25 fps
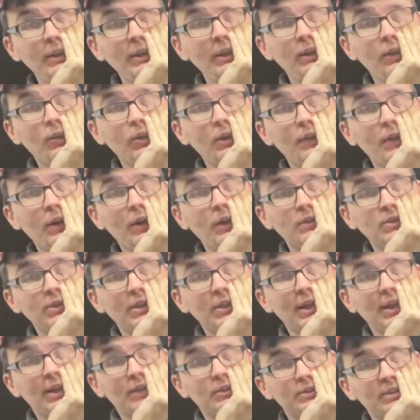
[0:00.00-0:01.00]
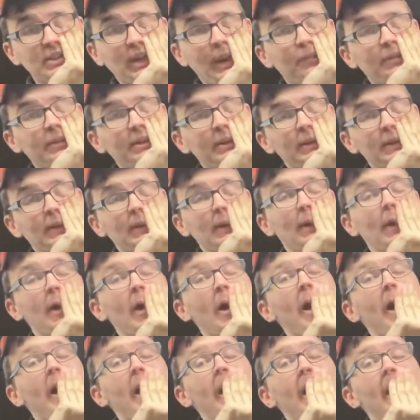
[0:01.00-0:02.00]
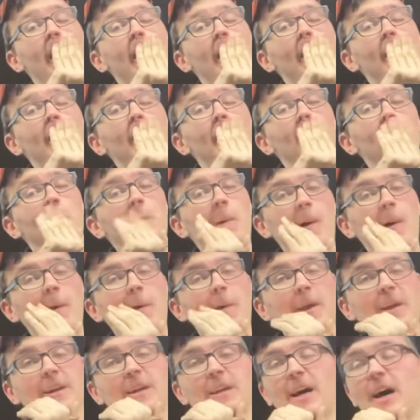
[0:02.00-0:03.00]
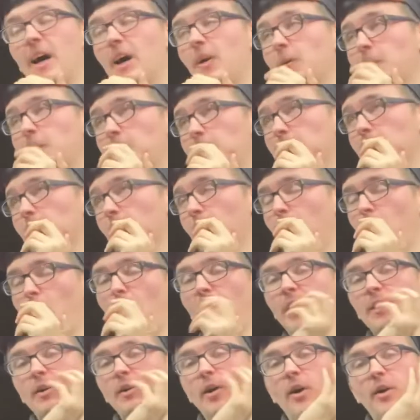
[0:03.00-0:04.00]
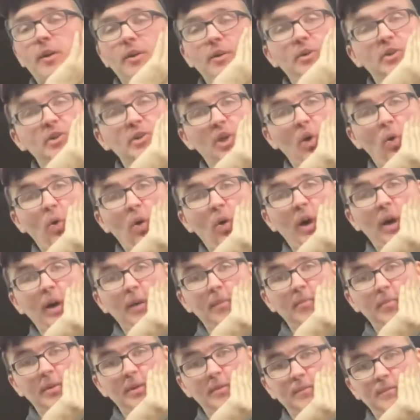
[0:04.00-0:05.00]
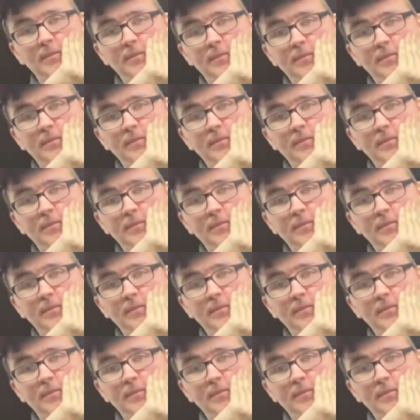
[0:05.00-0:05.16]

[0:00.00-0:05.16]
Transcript: revolves around something. But right now, I'm waiting on it to show up and